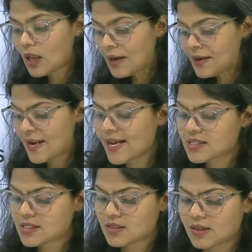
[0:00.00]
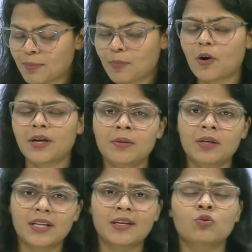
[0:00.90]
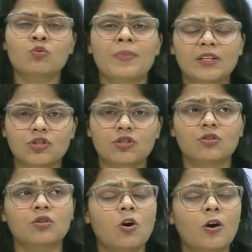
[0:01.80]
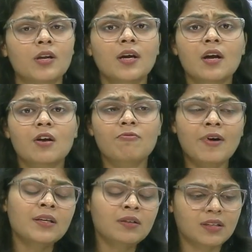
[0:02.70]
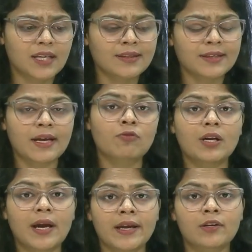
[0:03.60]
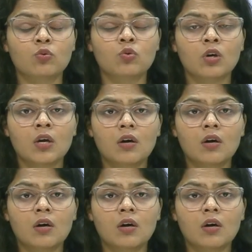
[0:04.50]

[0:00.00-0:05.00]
Next important thing to mention here, or one thing that I would like to